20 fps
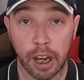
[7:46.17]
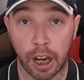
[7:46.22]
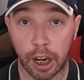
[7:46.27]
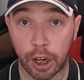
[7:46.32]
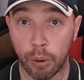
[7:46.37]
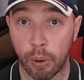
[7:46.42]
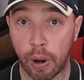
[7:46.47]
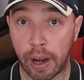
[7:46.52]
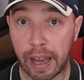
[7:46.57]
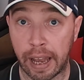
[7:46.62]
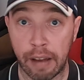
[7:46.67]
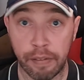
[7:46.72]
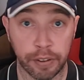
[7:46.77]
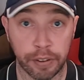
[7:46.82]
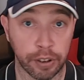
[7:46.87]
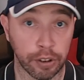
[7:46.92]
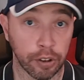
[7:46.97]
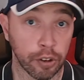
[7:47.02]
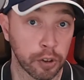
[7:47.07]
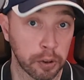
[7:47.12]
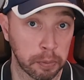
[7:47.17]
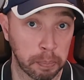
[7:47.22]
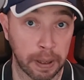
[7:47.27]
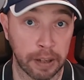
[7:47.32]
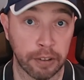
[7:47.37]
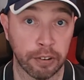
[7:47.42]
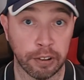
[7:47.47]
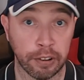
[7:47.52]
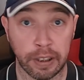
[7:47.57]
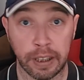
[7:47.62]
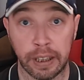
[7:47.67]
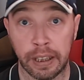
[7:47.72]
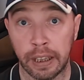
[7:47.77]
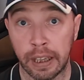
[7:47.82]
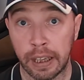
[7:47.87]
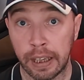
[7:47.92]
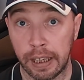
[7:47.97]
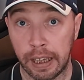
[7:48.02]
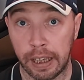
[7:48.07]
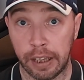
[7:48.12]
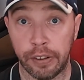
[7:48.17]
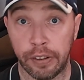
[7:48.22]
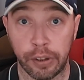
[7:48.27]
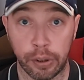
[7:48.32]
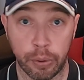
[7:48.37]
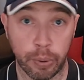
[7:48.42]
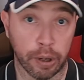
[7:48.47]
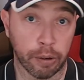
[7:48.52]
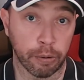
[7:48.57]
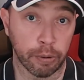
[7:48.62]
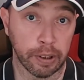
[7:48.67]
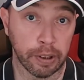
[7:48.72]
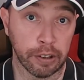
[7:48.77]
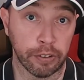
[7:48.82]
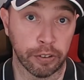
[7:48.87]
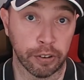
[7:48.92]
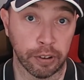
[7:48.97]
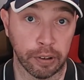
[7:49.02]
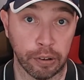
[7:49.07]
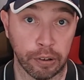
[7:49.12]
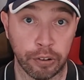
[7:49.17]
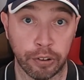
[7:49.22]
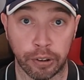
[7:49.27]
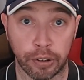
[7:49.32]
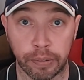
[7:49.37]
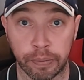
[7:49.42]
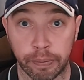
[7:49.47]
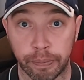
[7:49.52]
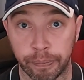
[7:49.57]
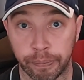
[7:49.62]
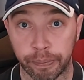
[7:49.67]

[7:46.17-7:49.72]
are quite evident, especially in the quick release solution.